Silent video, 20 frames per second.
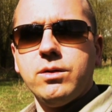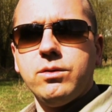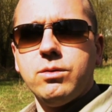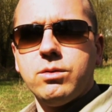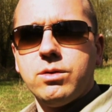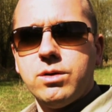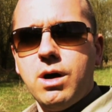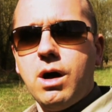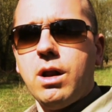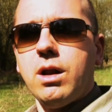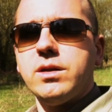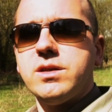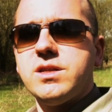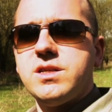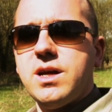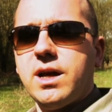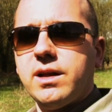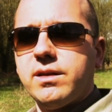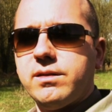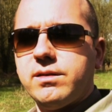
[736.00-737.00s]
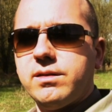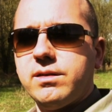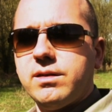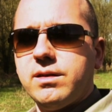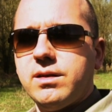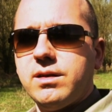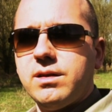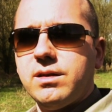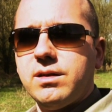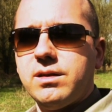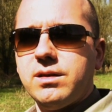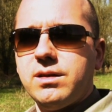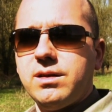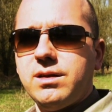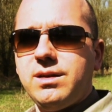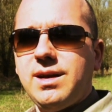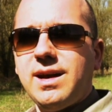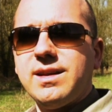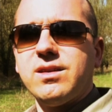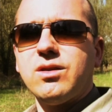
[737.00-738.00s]
to acknowledge that
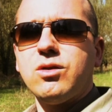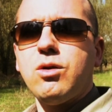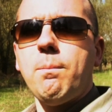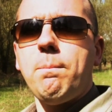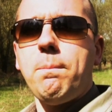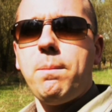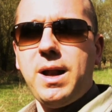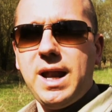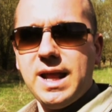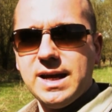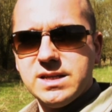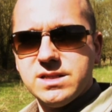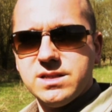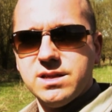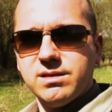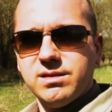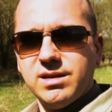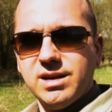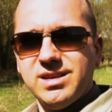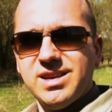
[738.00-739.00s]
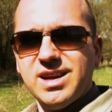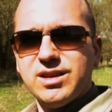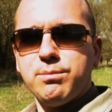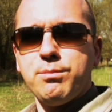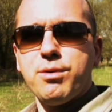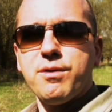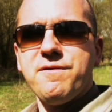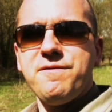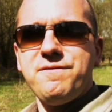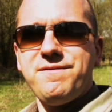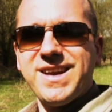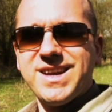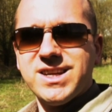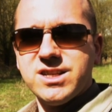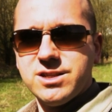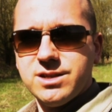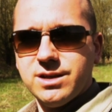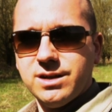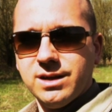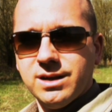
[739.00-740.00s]
complexity, that
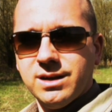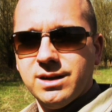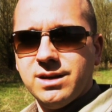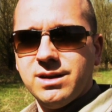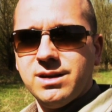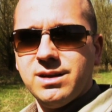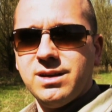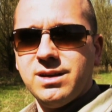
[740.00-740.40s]
perfection